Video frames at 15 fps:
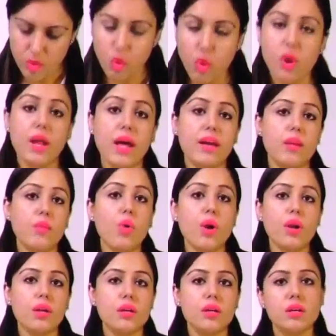all
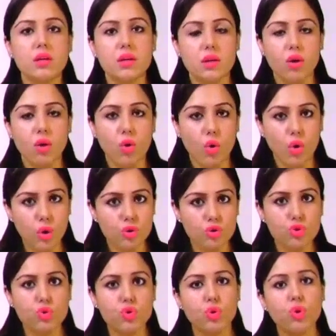anabolic,
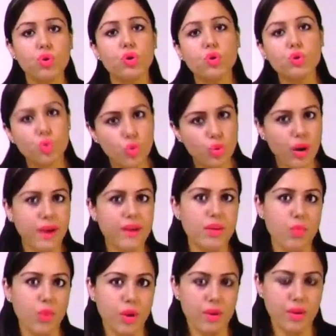also two
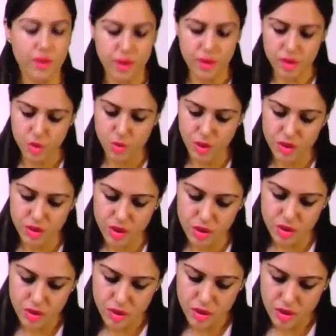catabolic are
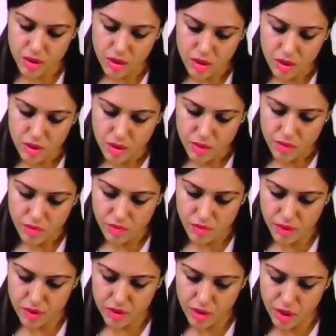activated.
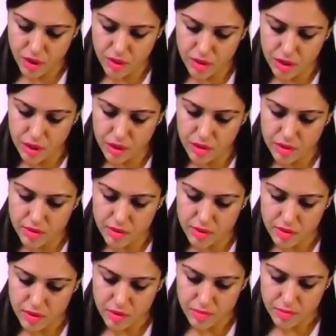Which are these?
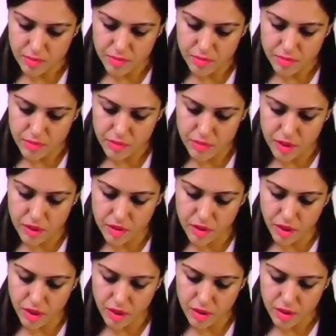These
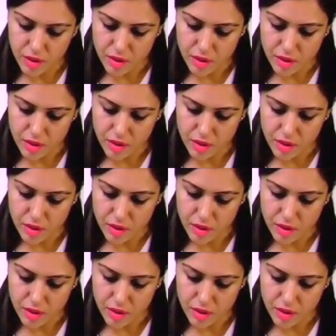are